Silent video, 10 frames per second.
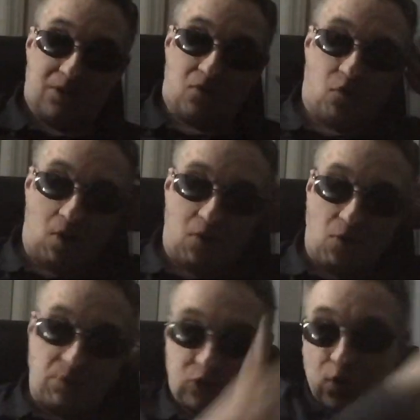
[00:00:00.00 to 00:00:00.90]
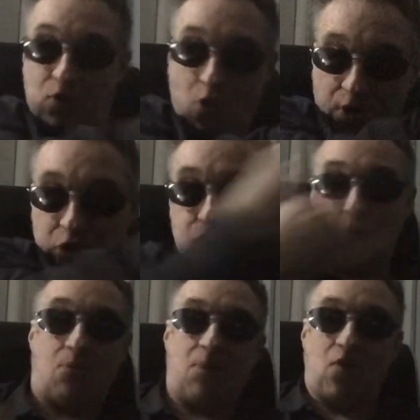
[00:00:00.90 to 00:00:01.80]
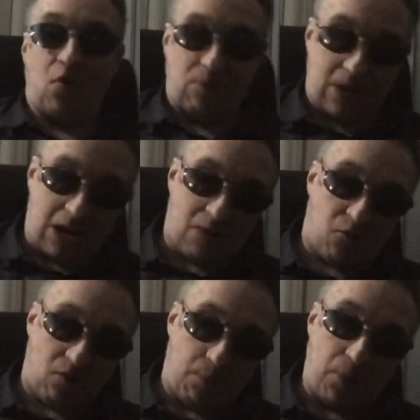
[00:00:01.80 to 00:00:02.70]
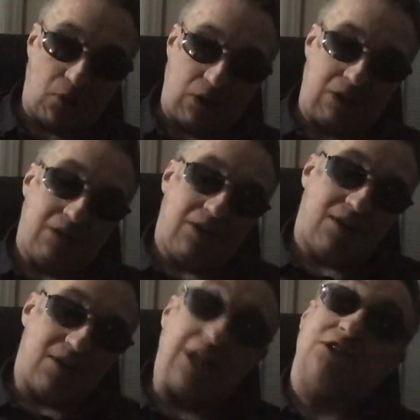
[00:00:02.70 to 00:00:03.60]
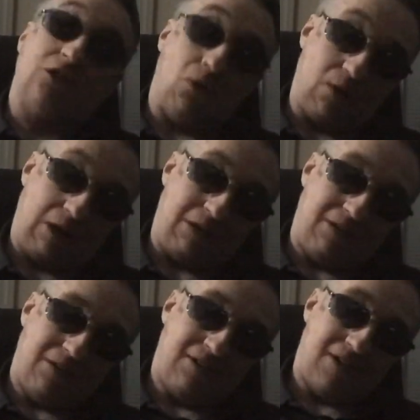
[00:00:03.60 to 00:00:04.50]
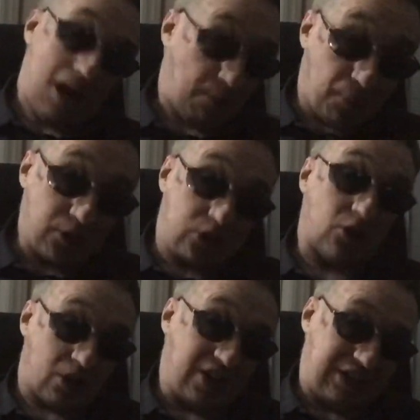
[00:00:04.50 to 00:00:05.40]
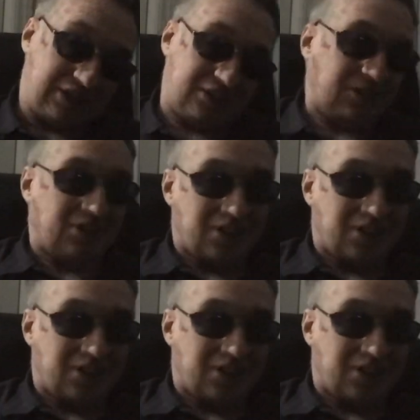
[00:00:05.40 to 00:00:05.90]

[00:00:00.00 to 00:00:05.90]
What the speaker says: from the building. That's zoning. I'm pretty sure it is.